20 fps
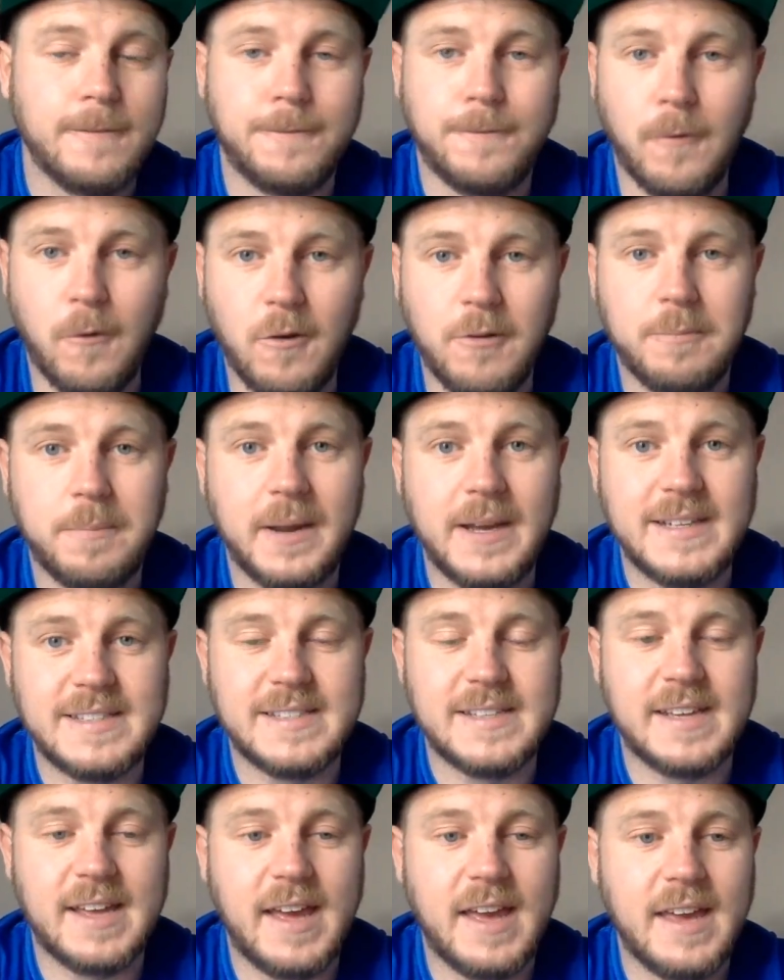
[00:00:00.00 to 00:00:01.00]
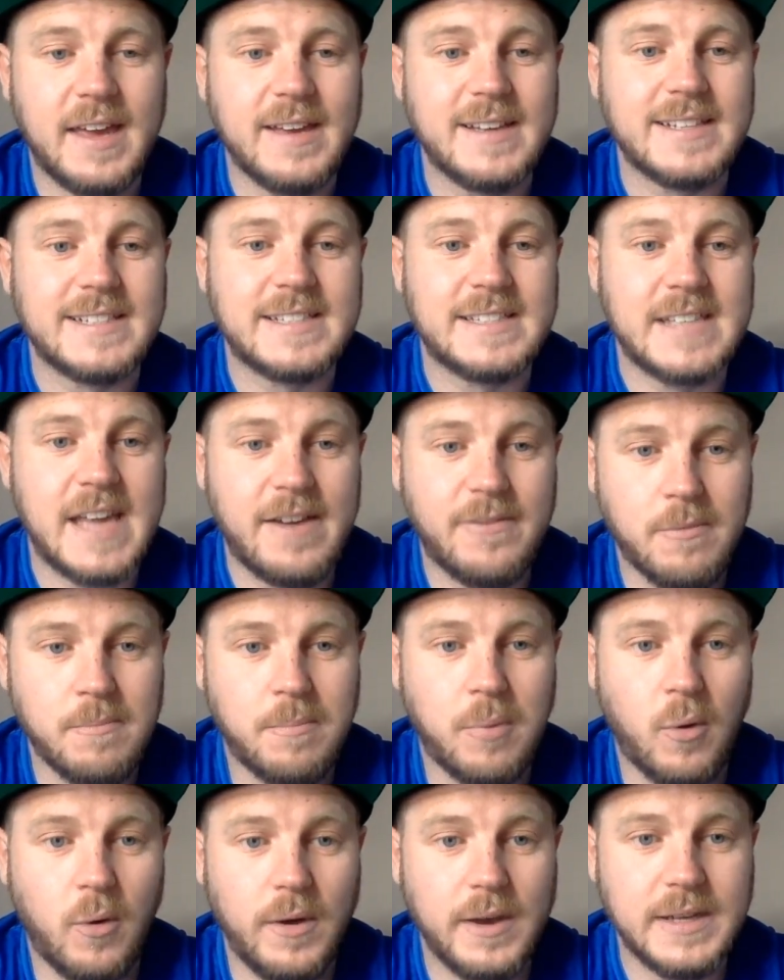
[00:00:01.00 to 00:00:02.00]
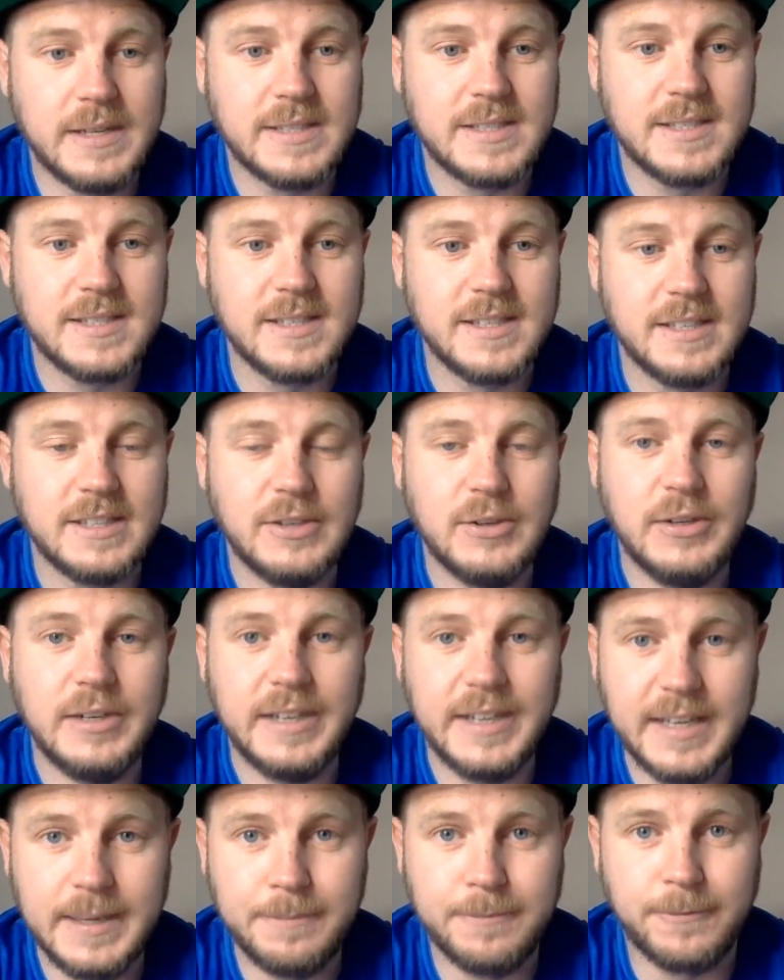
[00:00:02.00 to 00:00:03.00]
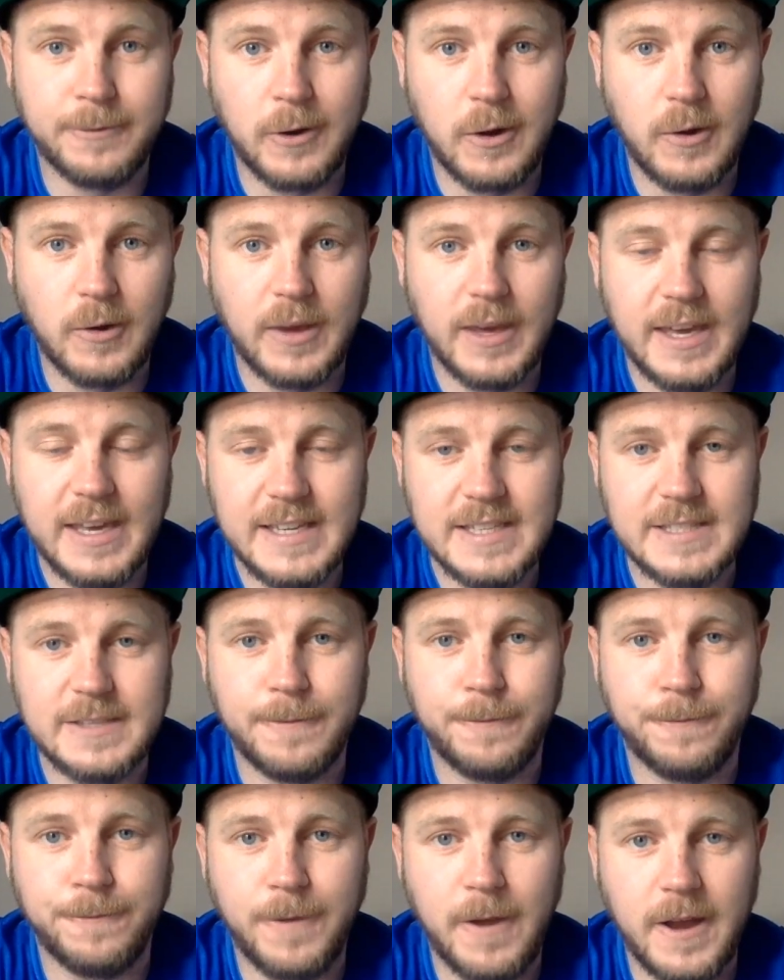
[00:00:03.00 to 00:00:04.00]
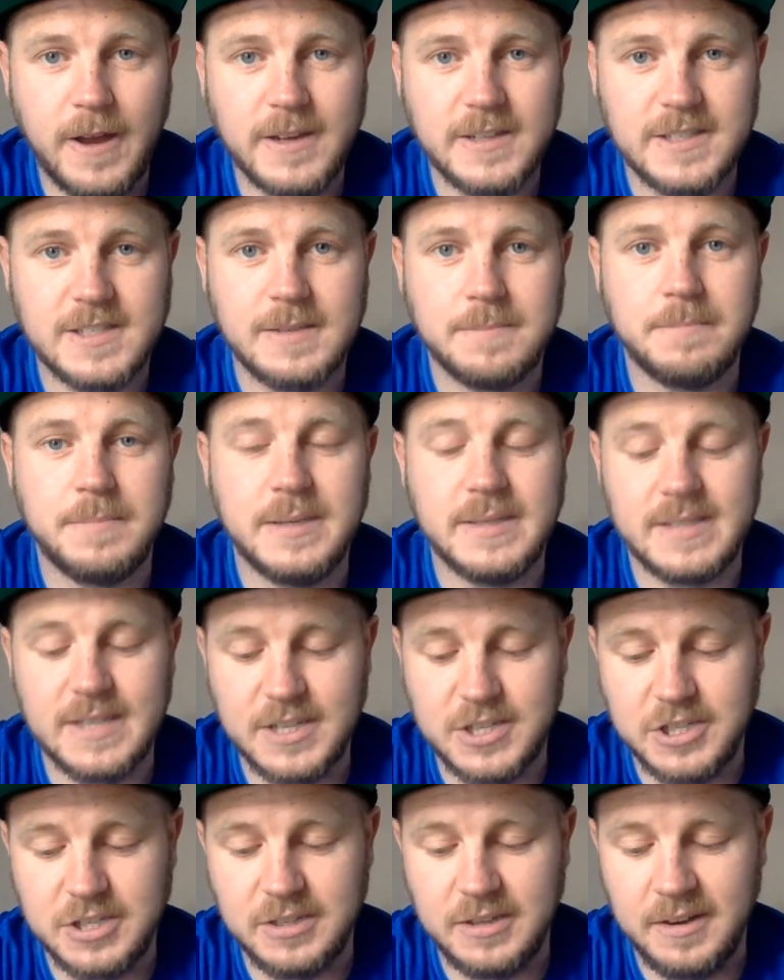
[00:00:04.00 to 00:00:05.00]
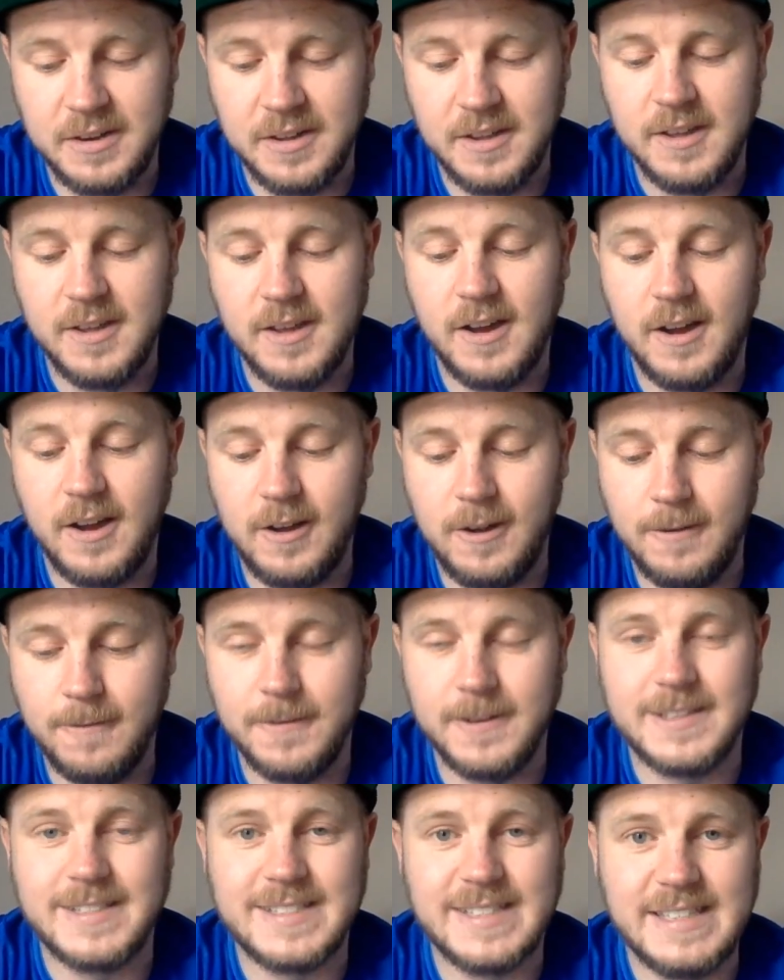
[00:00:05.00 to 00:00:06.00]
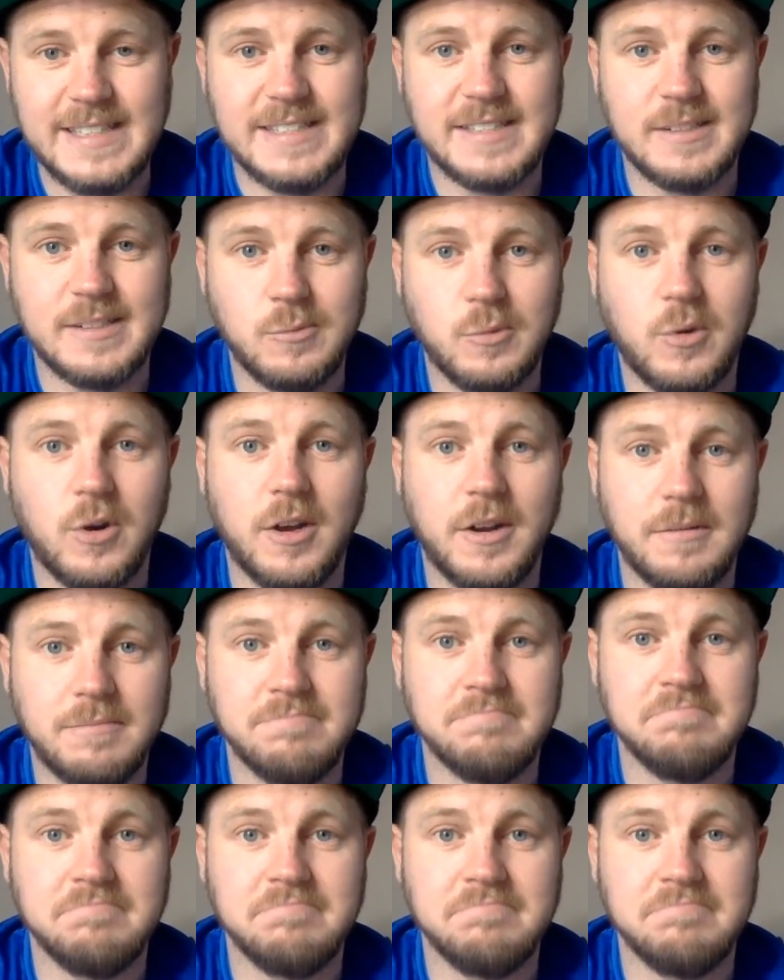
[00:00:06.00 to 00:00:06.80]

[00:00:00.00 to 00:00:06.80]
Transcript: 4th place today, 7 points. You leapfrog into first position of Season 1.